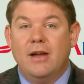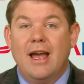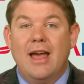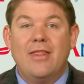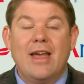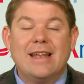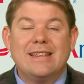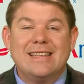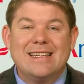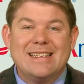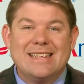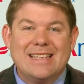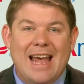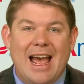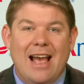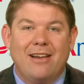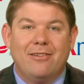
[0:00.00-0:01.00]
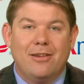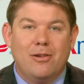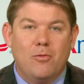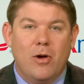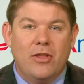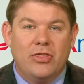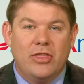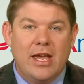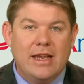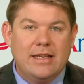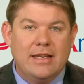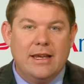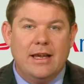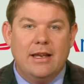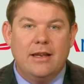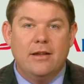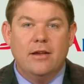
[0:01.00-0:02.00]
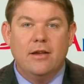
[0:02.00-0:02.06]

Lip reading: And that's exactly what they did.